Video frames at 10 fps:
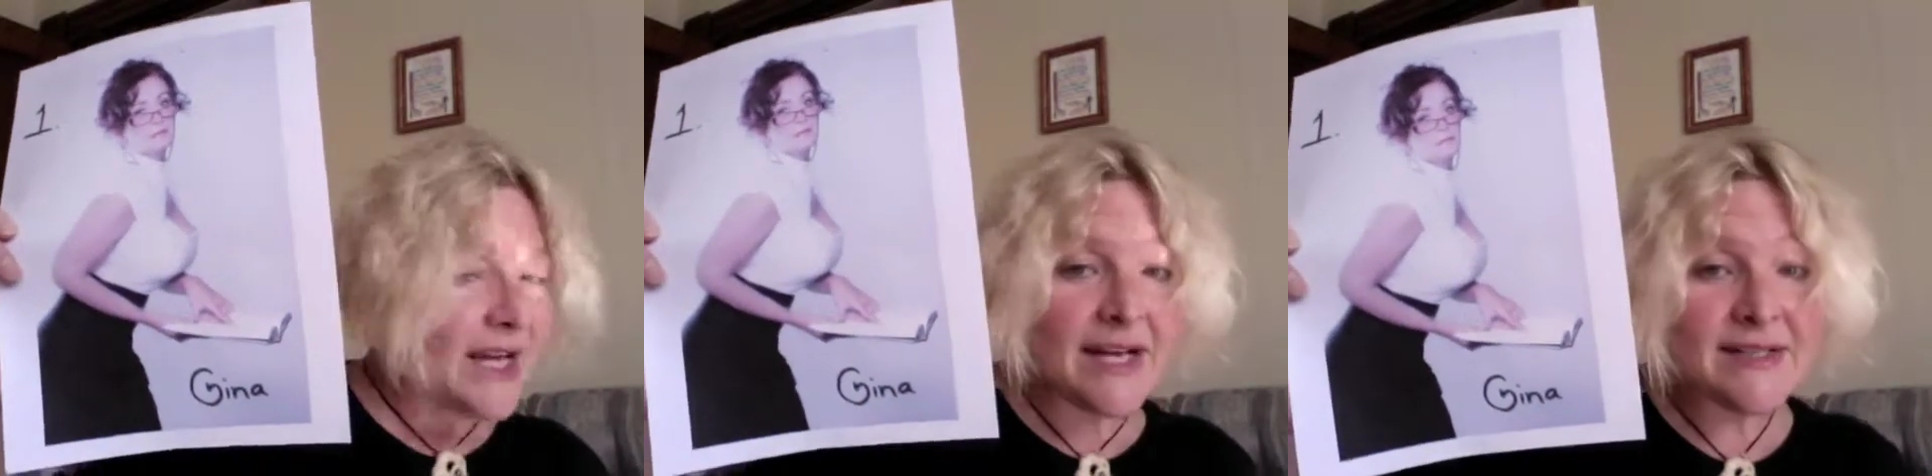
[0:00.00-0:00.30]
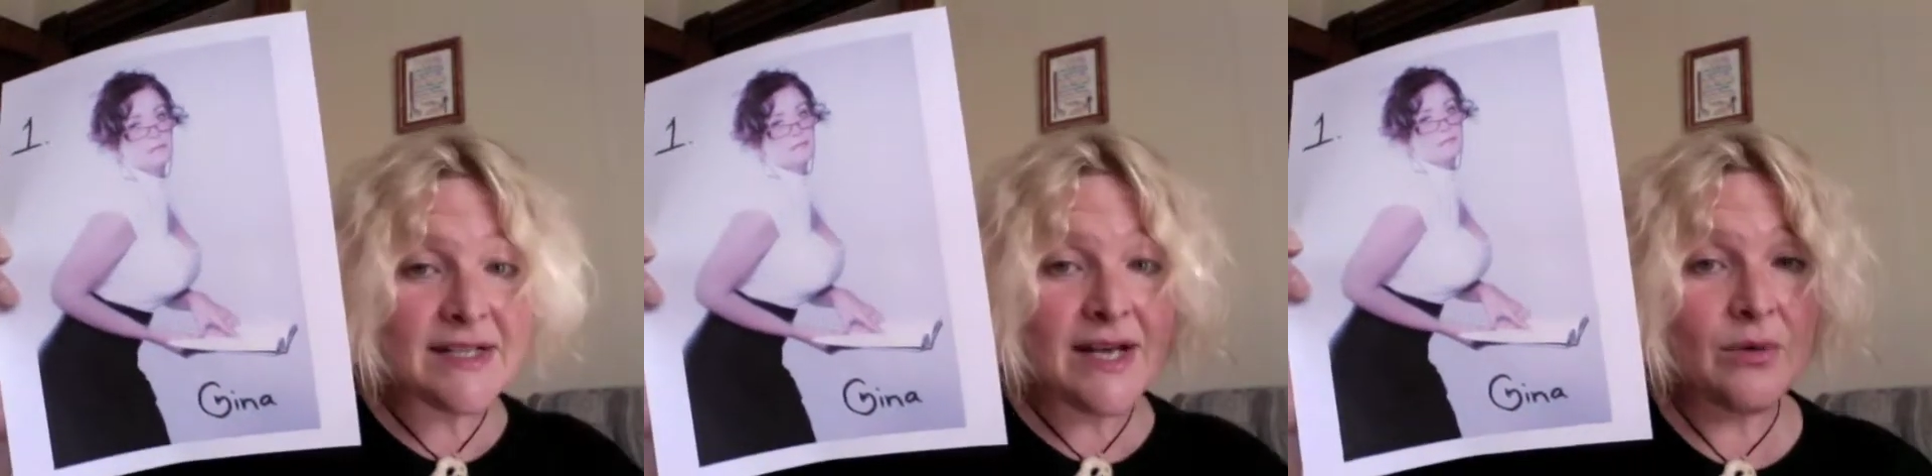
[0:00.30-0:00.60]
has
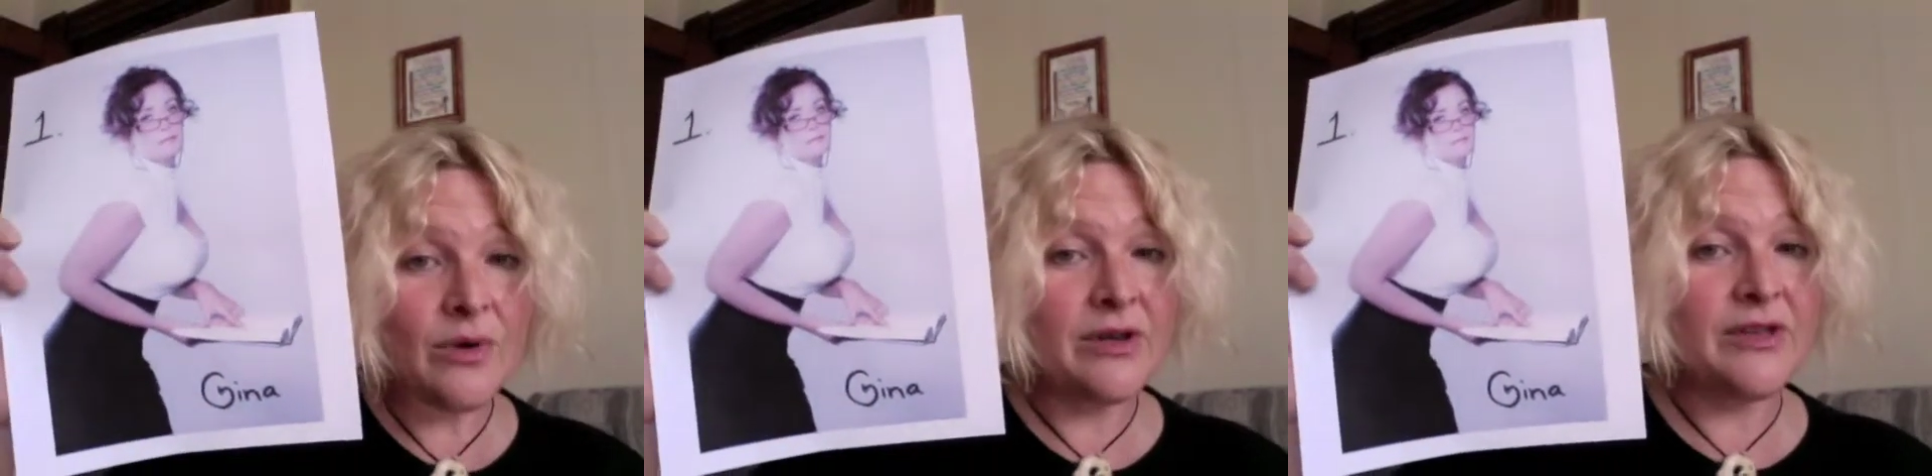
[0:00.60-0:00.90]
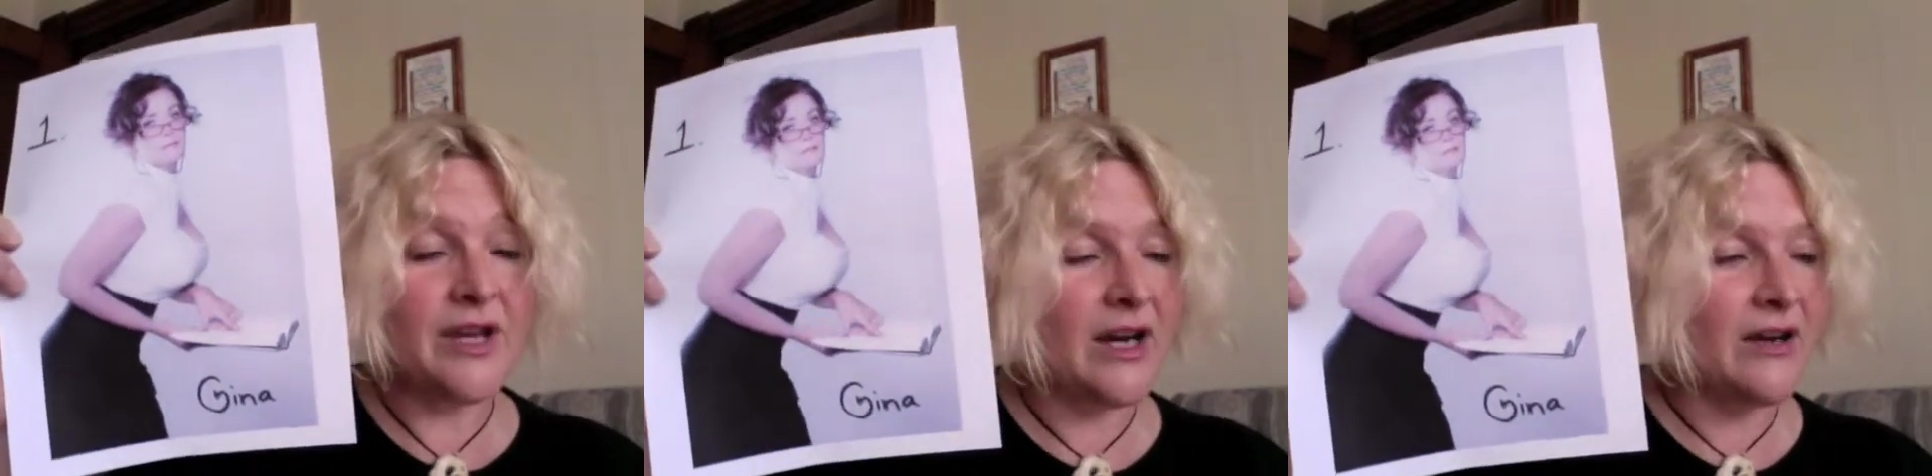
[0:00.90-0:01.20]
a net
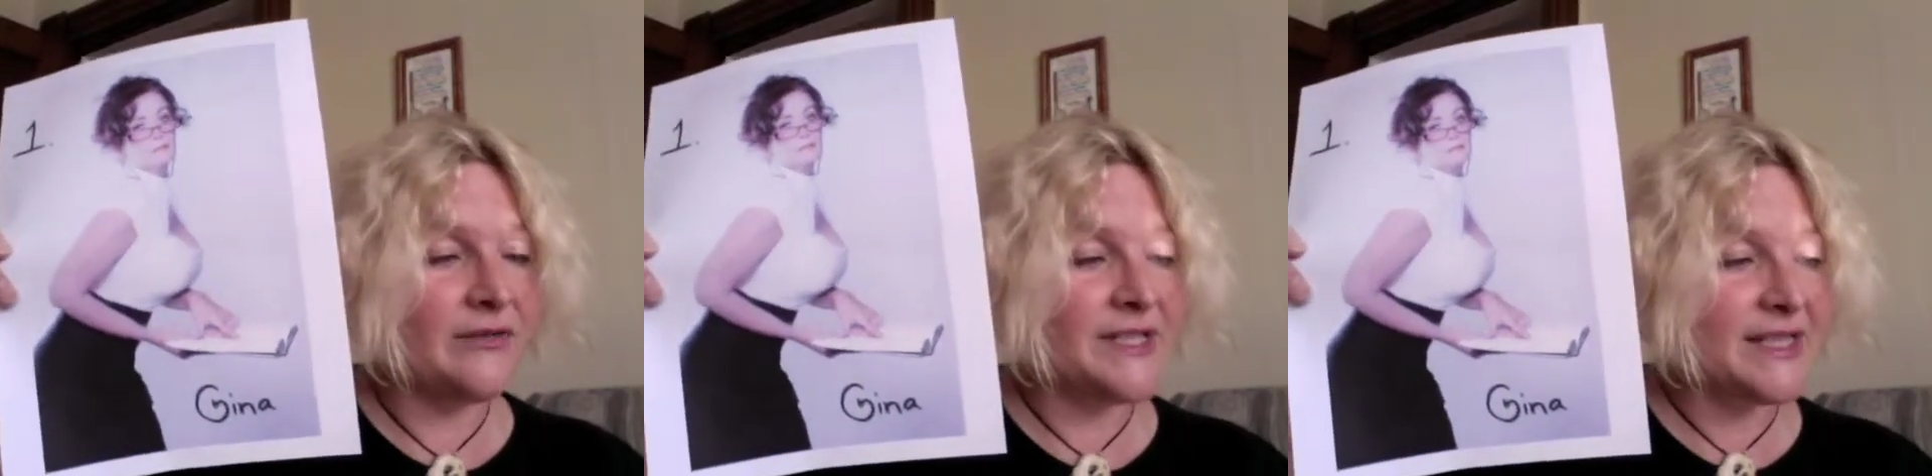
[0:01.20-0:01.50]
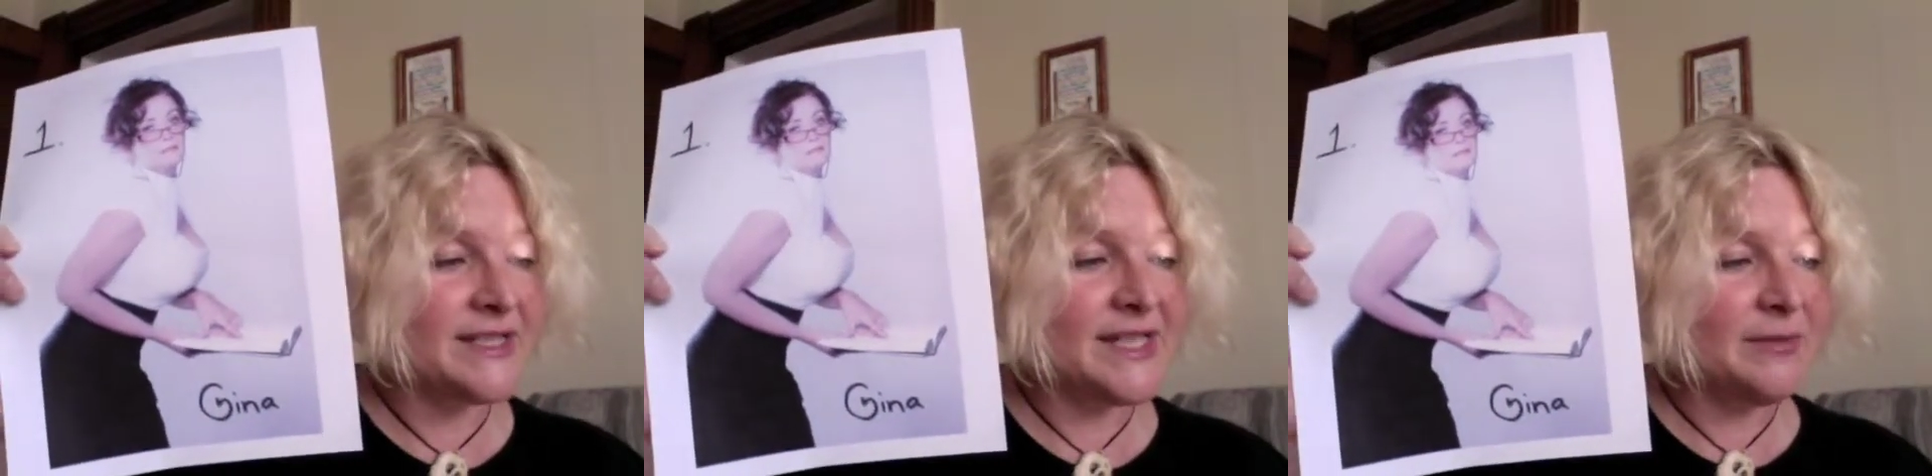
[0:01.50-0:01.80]
worth of
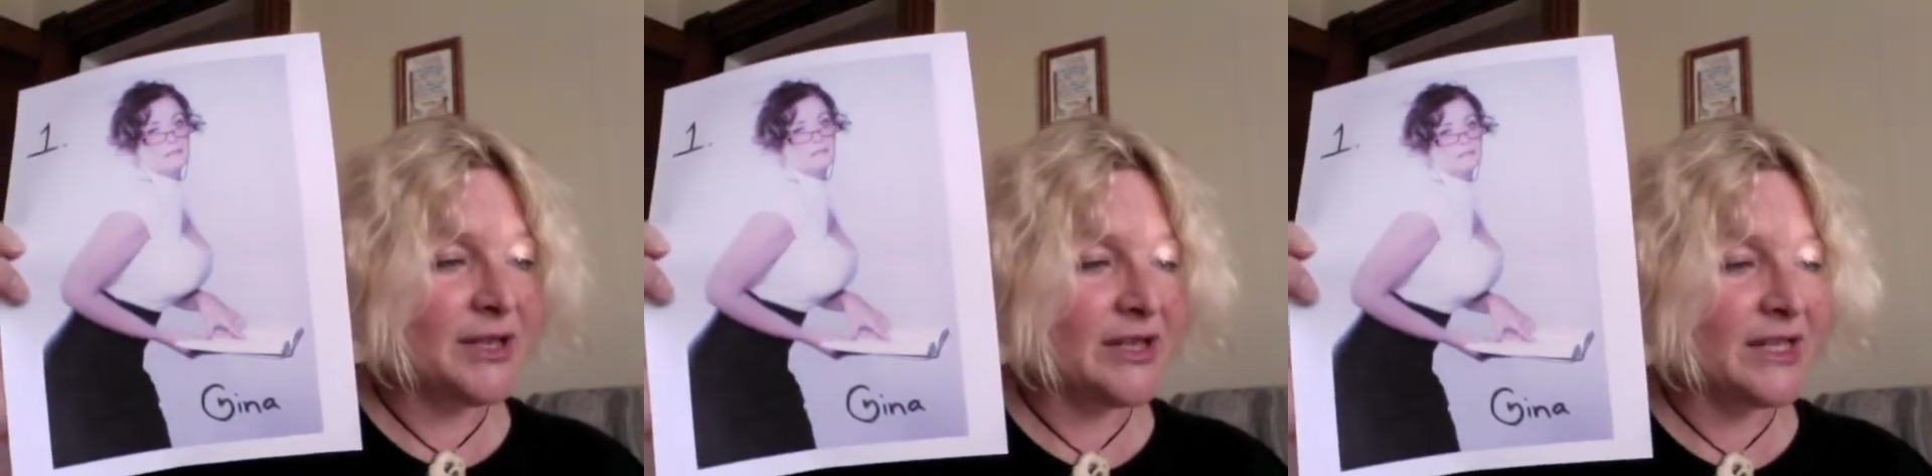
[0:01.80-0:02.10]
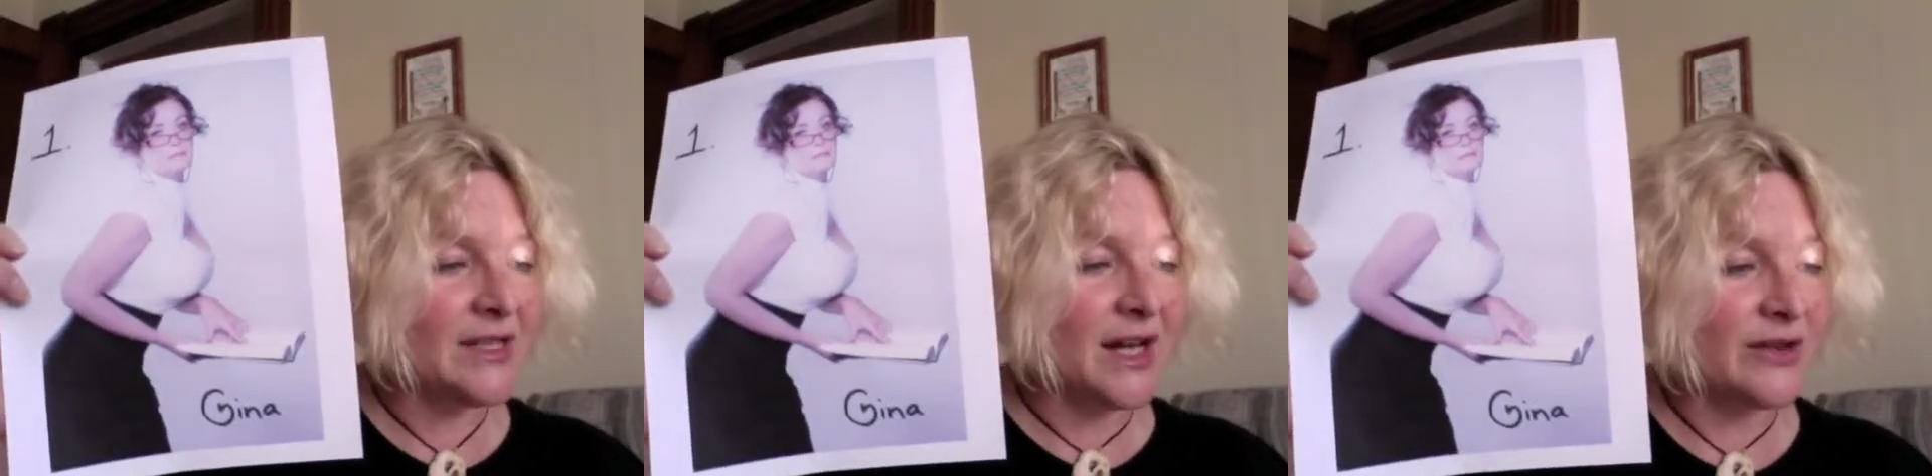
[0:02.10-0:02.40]
$16 million,